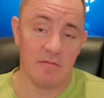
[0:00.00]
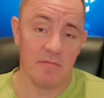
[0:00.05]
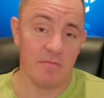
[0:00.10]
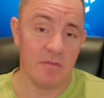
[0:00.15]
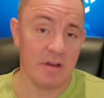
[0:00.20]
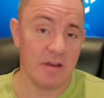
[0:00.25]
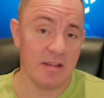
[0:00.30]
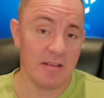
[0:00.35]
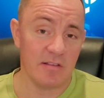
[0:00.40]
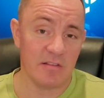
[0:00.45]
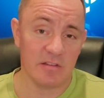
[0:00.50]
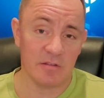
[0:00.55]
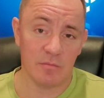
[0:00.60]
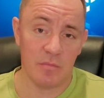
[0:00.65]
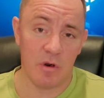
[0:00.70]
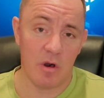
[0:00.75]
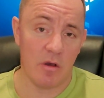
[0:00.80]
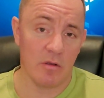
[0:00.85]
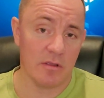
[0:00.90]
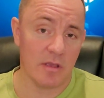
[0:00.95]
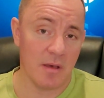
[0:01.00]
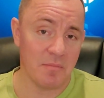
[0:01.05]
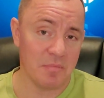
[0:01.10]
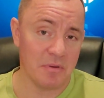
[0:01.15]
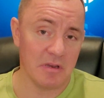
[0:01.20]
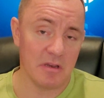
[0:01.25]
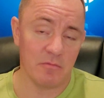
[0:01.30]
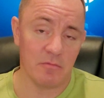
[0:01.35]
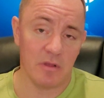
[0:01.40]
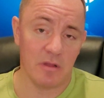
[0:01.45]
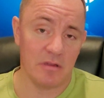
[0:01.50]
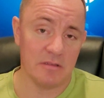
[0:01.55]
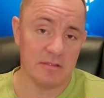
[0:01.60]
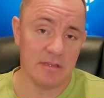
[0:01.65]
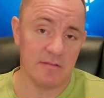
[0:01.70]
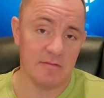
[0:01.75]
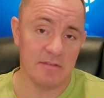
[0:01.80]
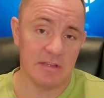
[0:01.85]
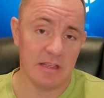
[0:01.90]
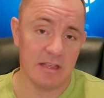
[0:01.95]
Very small company
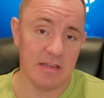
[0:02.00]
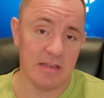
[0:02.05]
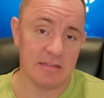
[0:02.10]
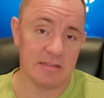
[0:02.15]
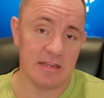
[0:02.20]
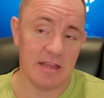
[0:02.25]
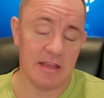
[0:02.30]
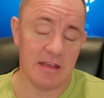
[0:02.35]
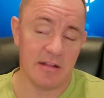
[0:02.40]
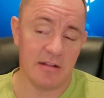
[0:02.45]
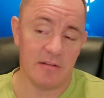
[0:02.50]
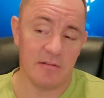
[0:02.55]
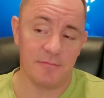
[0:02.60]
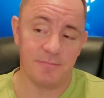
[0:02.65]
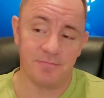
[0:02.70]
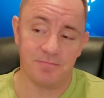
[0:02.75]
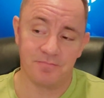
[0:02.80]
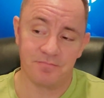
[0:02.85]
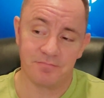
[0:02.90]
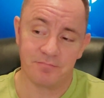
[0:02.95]
relative to Intel.